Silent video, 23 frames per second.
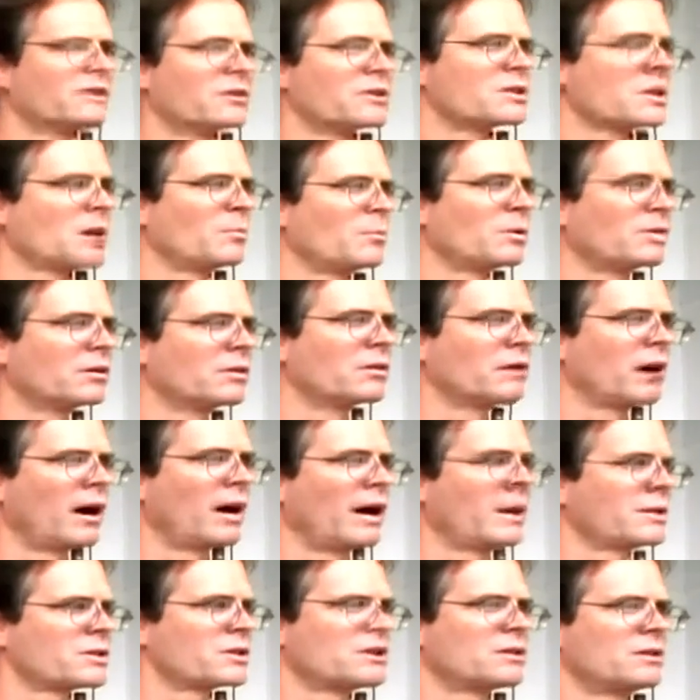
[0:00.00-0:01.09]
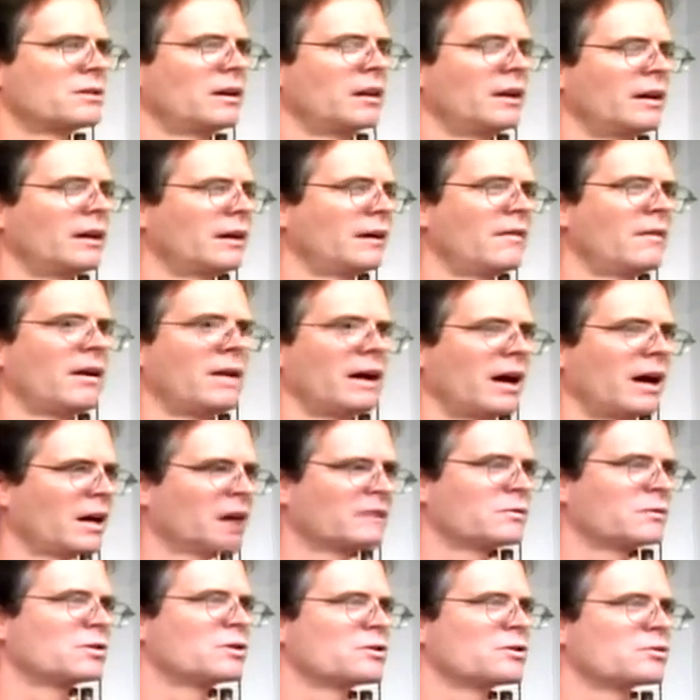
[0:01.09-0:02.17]
summer grass out of
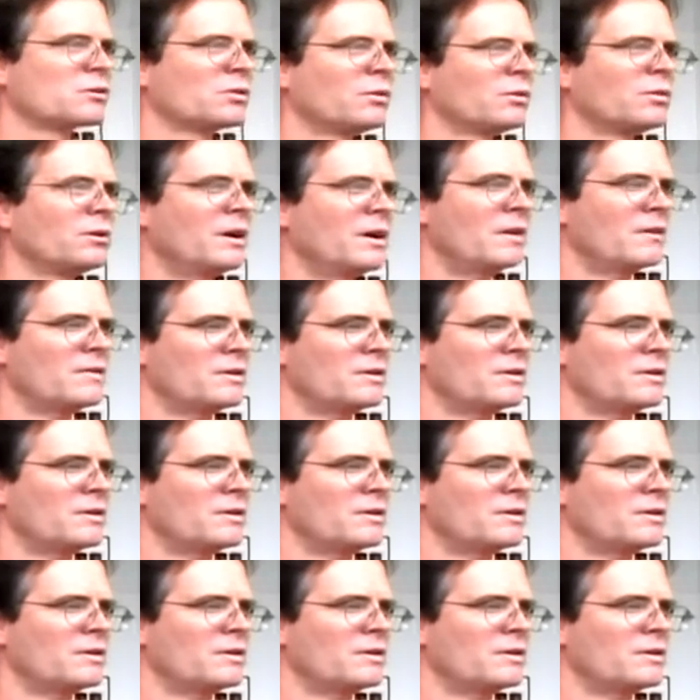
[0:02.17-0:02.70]
control,